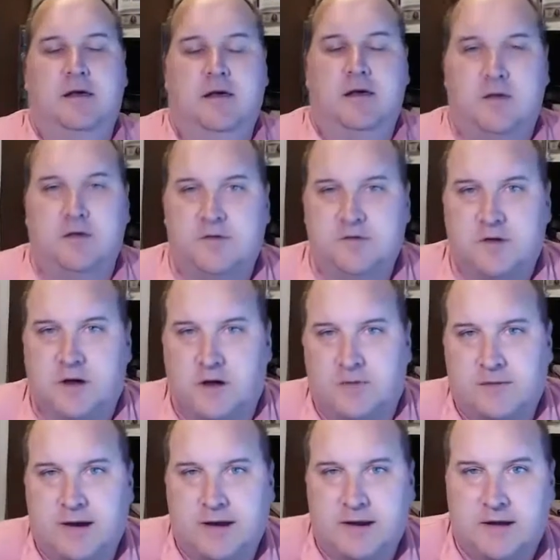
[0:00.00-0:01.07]
you should all
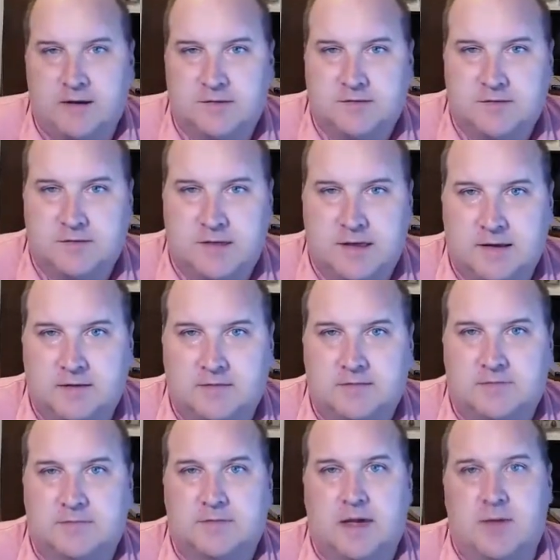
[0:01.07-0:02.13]
right now like
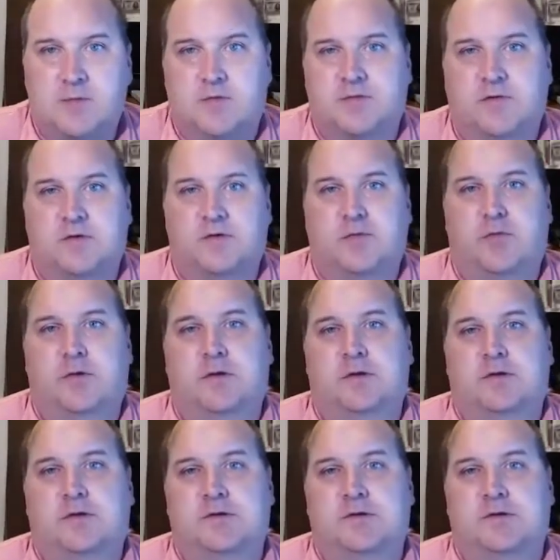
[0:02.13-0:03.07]
name your firstborn